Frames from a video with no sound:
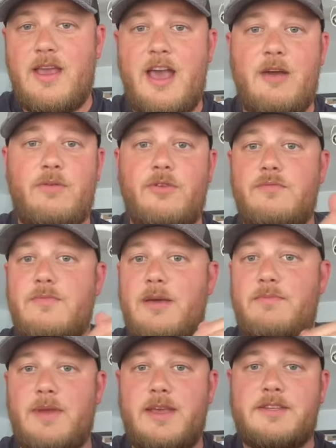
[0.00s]
I will do my
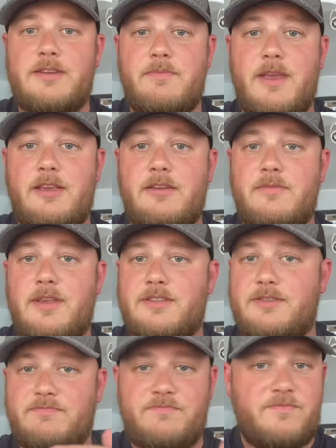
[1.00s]
best to make them
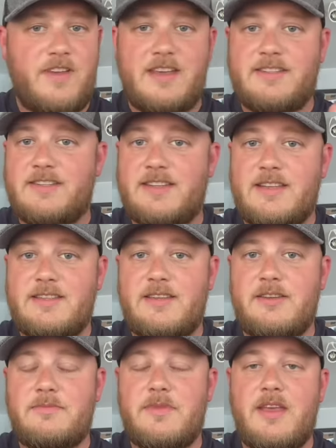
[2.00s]
as fast as I
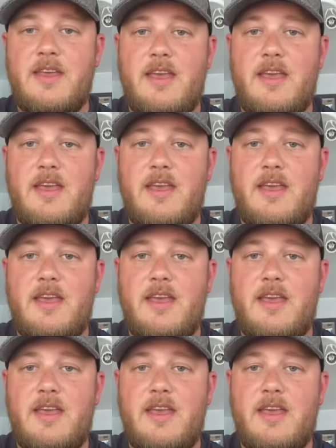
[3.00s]
see them,